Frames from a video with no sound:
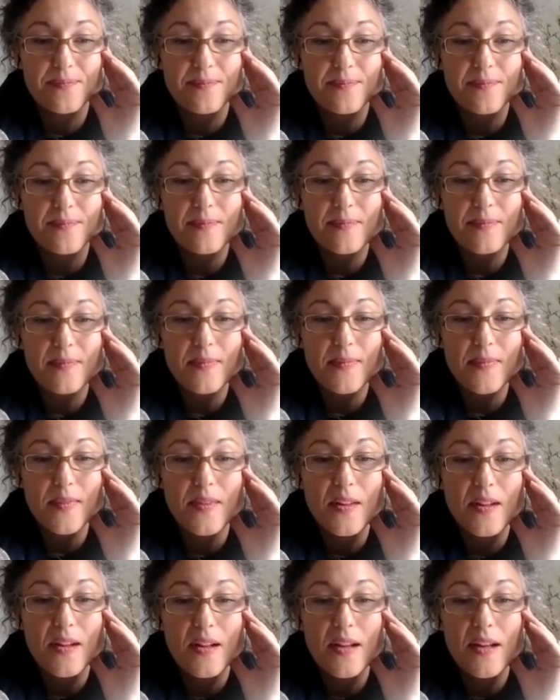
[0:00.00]

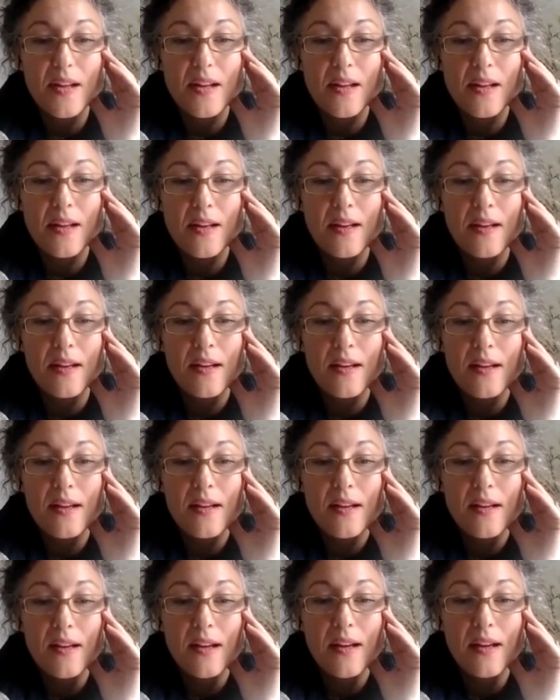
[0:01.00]
[no speech]